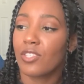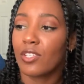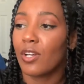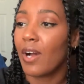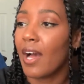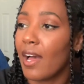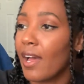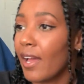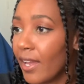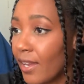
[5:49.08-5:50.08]
So
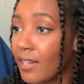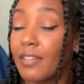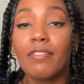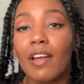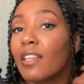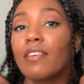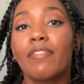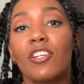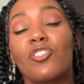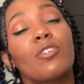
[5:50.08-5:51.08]
I finally
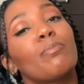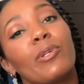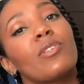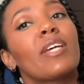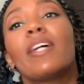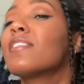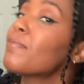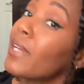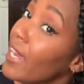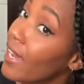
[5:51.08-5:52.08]
finished doing both sides of
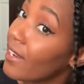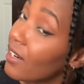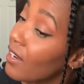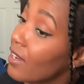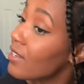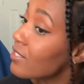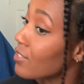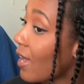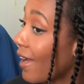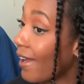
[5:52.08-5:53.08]
my head. So
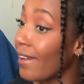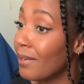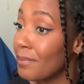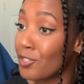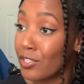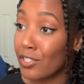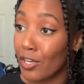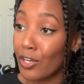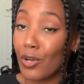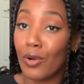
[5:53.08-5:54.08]
I am just
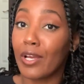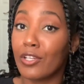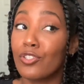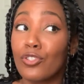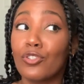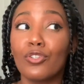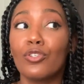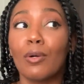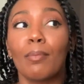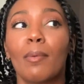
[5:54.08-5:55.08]
going
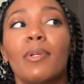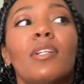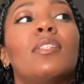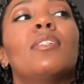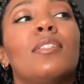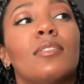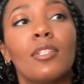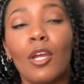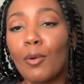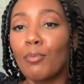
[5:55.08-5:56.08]
to, I'm probably gonna
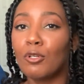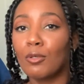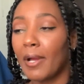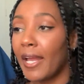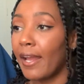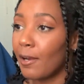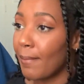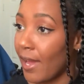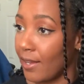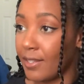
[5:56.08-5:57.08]
pull my hair
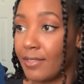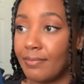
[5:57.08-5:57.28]
back.